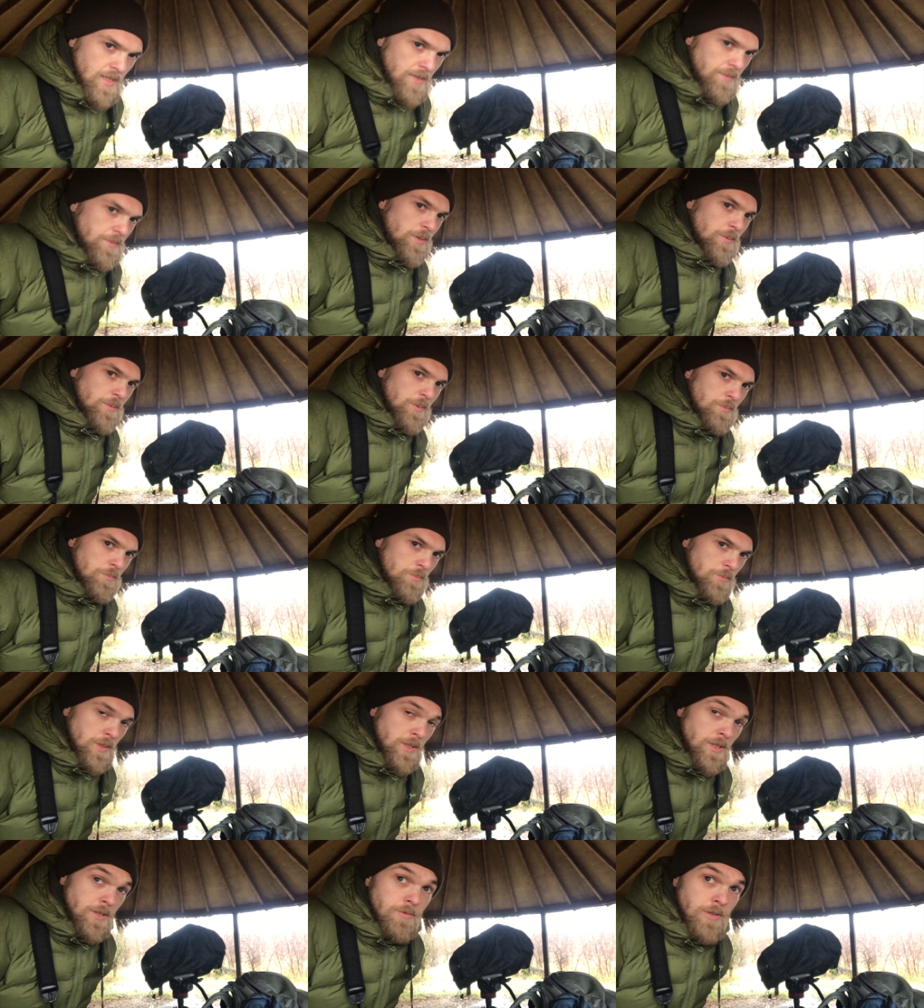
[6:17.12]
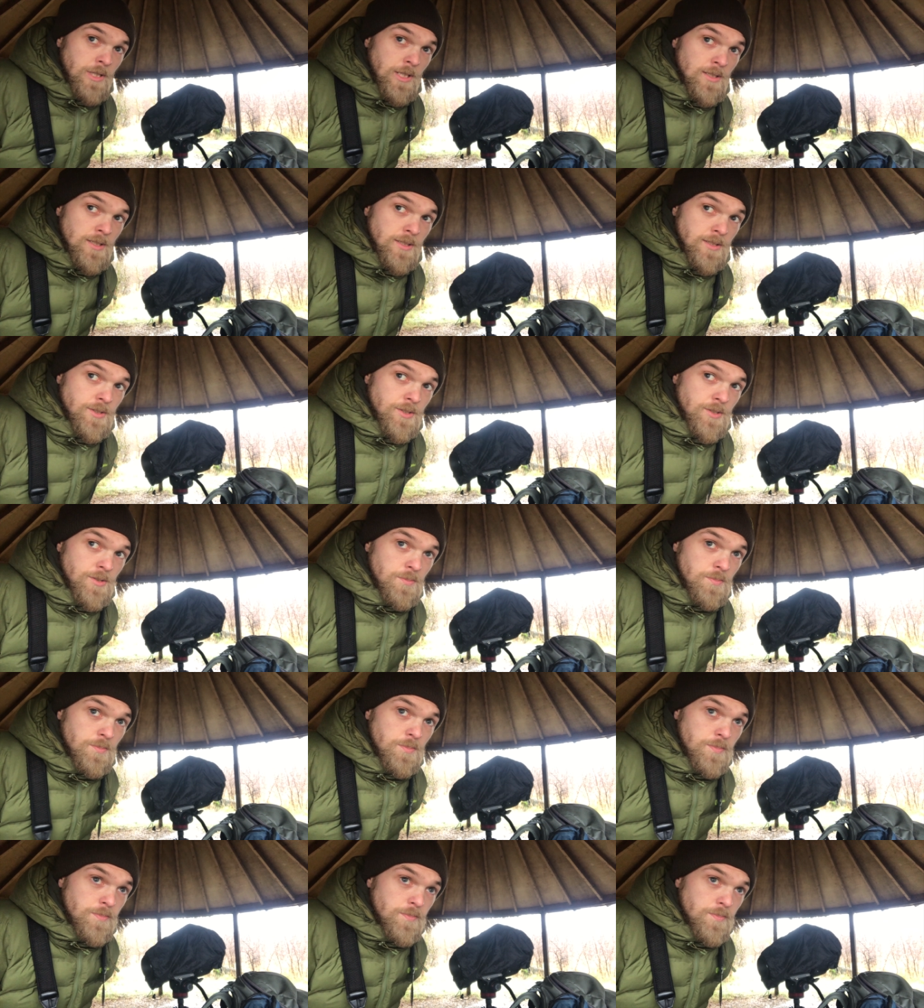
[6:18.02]
that moment when you realise
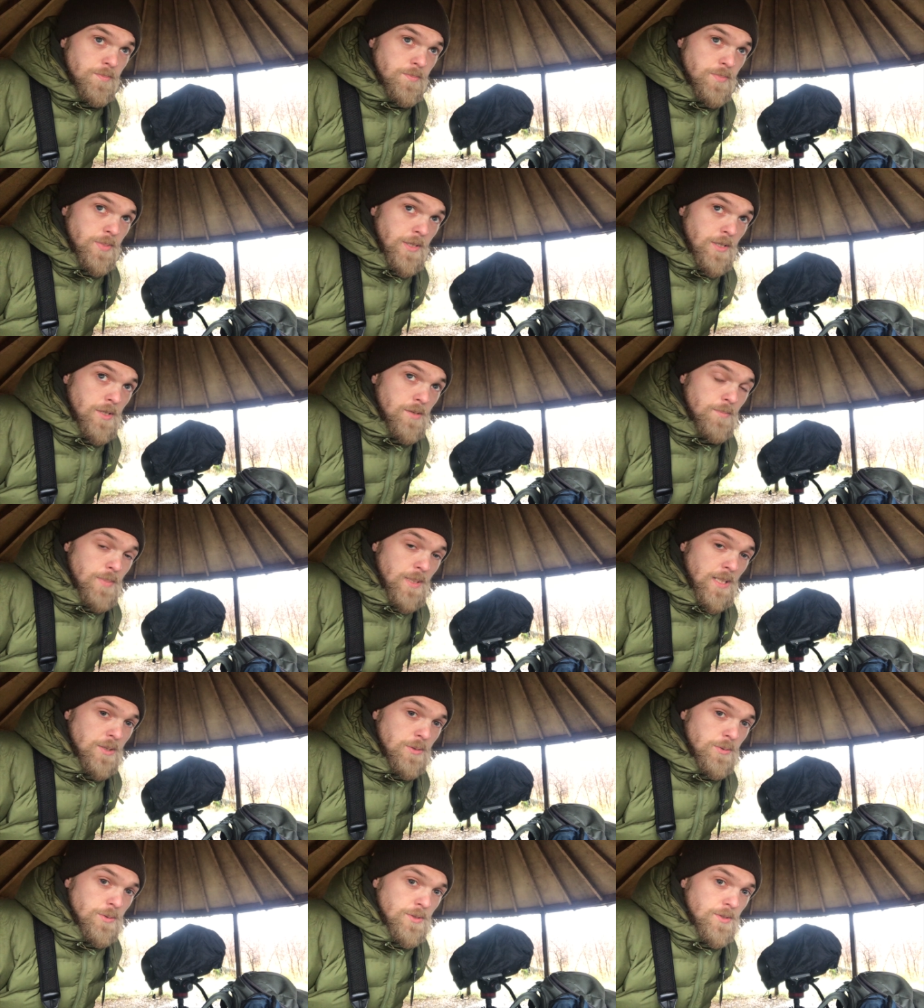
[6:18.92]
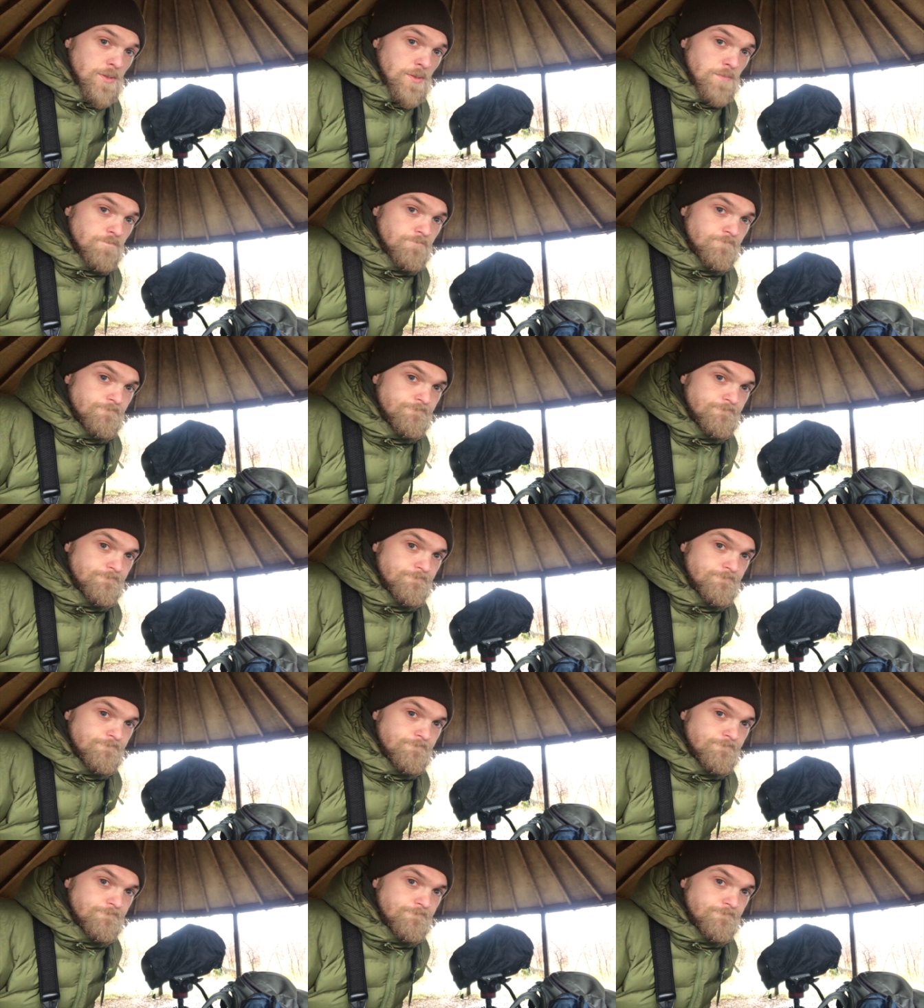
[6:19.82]
you put it on backwards?